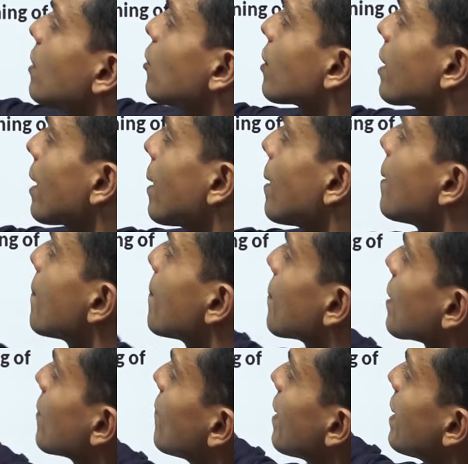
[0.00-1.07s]
Okay,
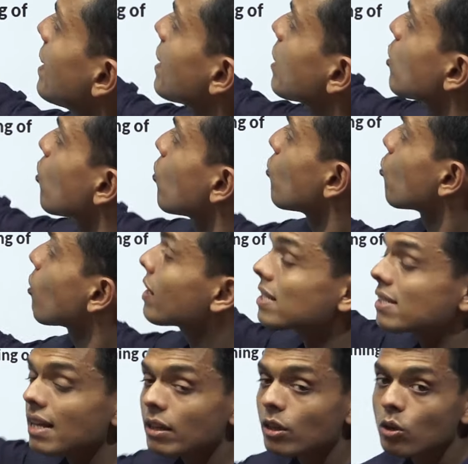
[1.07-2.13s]
prevailing law. What
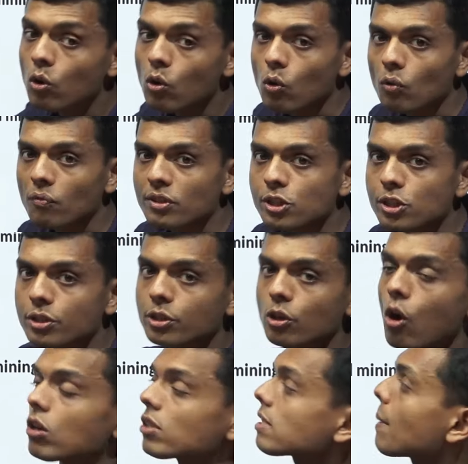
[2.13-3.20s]
is that law which
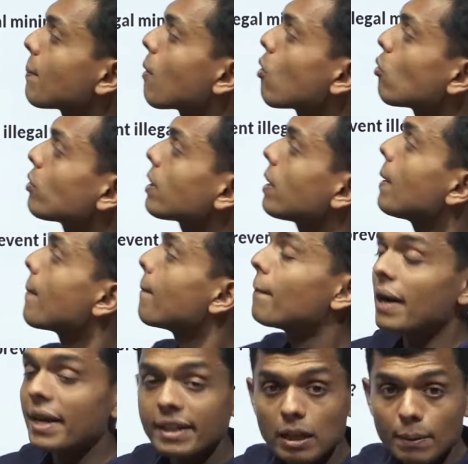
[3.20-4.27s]
talks about
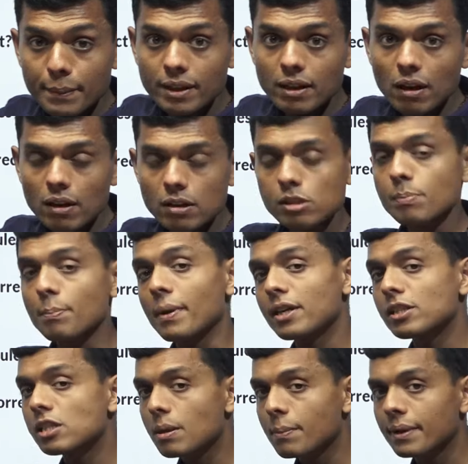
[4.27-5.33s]
minor minerals,
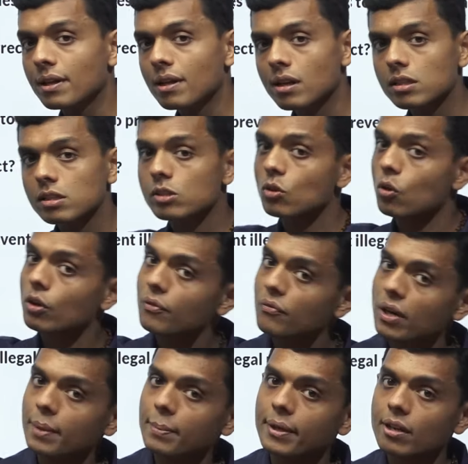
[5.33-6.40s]
major minerals,
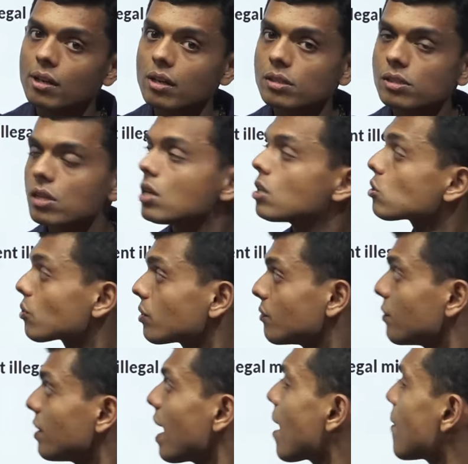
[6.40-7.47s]
notified minerals? So
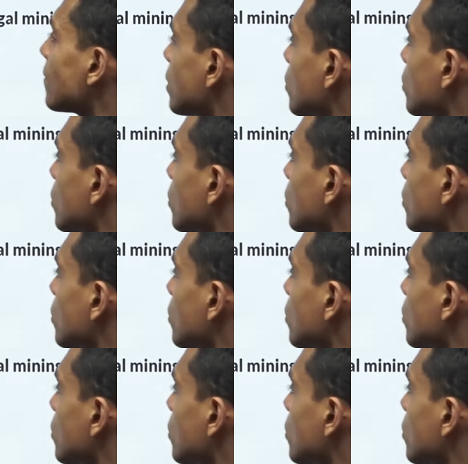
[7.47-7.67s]
we have